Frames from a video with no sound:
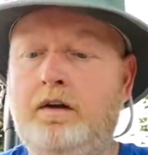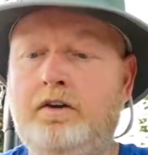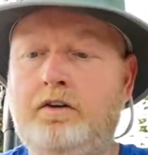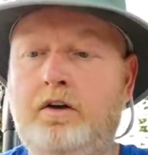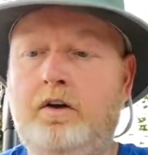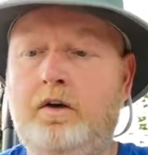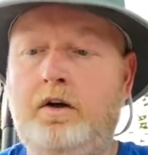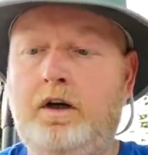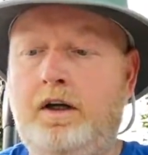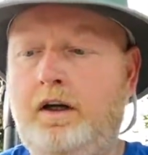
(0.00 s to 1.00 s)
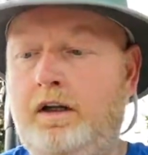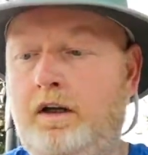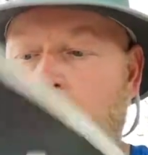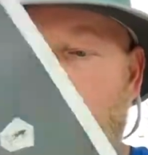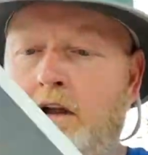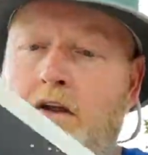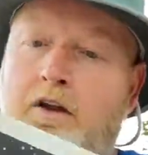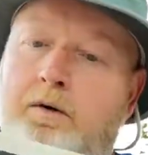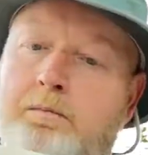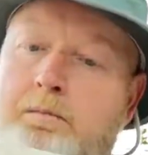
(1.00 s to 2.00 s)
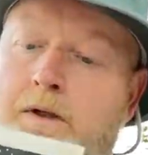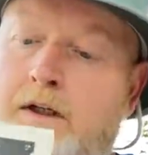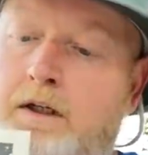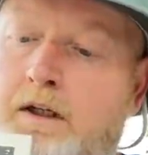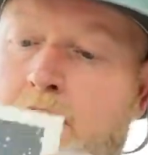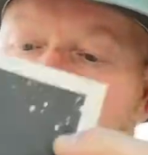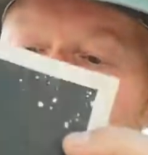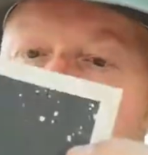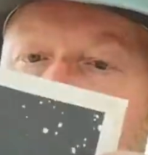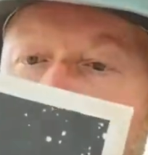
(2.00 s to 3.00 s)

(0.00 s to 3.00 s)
So, a little welcome